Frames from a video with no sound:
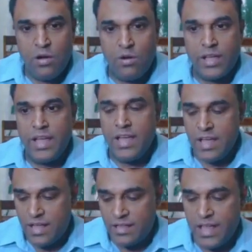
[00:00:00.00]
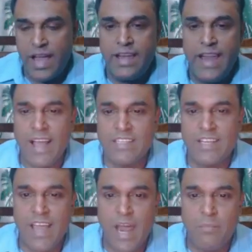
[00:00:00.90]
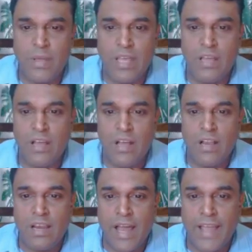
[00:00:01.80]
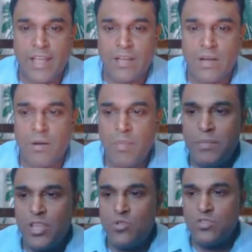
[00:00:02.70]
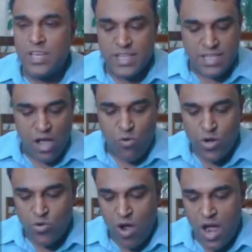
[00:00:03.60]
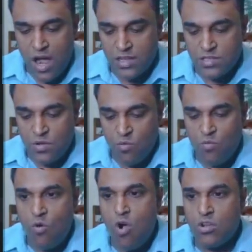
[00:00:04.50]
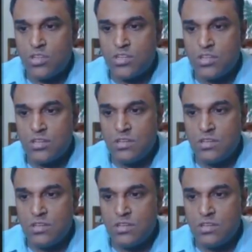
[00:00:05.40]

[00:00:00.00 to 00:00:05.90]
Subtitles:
Okay, then next can be like maybe the user is going to ask what